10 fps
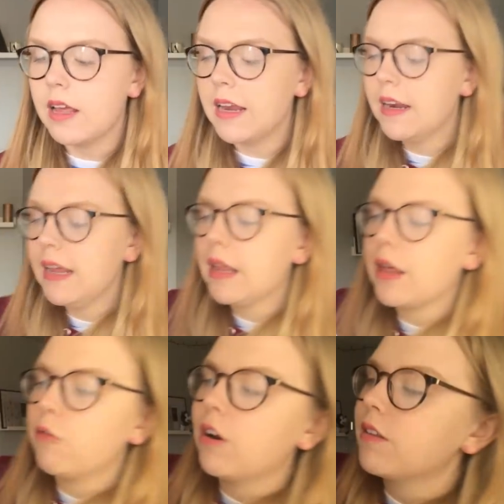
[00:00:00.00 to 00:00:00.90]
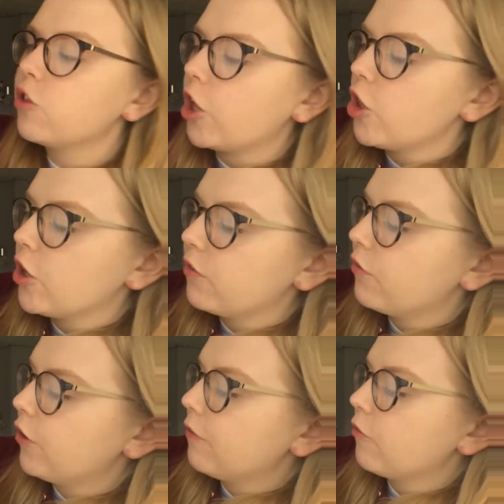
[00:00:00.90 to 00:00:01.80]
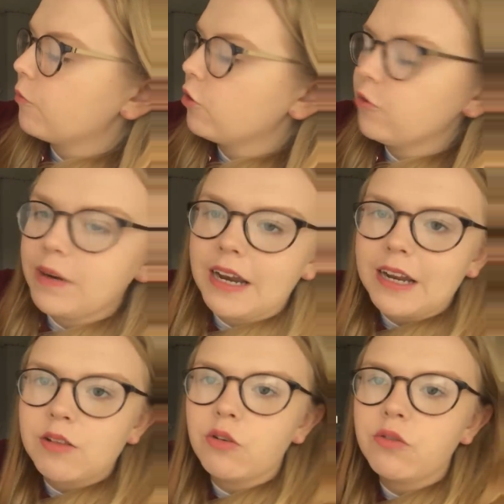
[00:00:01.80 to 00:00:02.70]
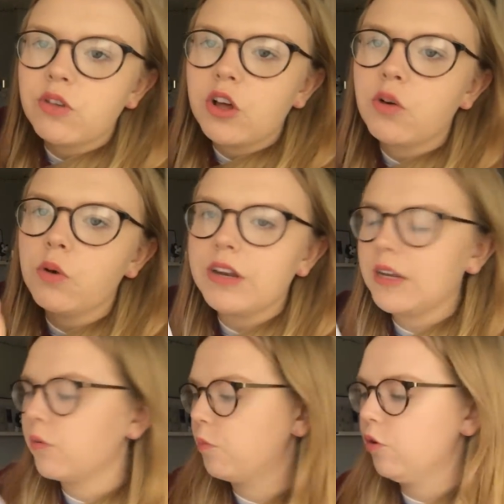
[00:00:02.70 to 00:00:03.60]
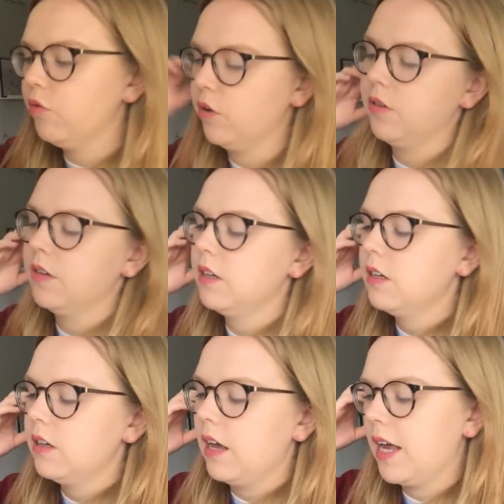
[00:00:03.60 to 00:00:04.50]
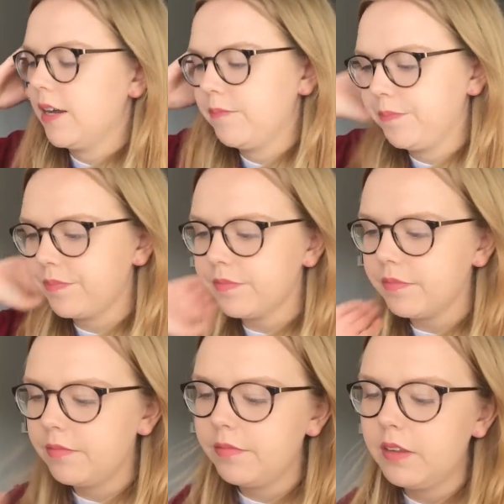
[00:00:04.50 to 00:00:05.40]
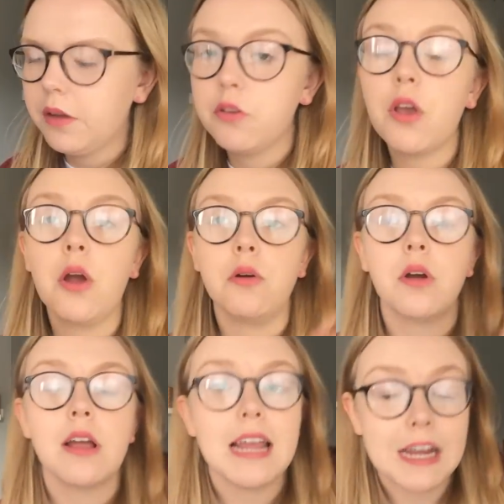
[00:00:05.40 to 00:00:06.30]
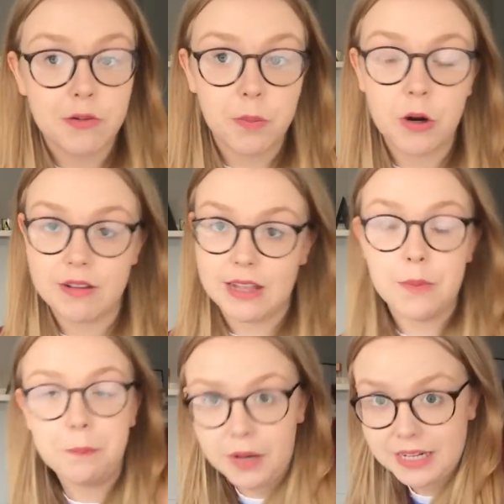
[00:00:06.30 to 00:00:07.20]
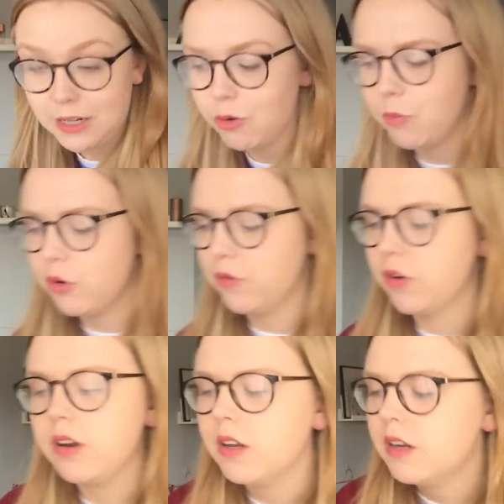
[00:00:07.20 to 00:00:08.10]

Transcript: in here they write suggestions for further improvement and they sort of circle what you need to improve on. So here are points that you might need to improve on.